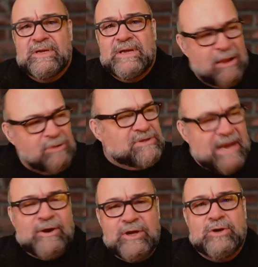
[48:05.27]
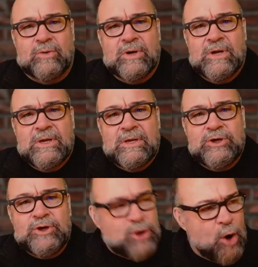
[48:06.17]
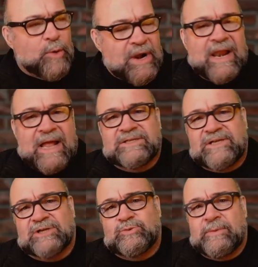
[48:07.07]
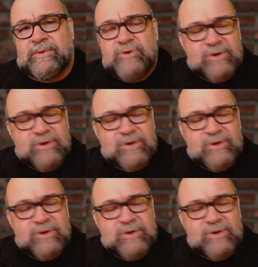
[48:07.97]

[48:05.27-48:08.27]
How dare you? You know we're not allowed to touch women.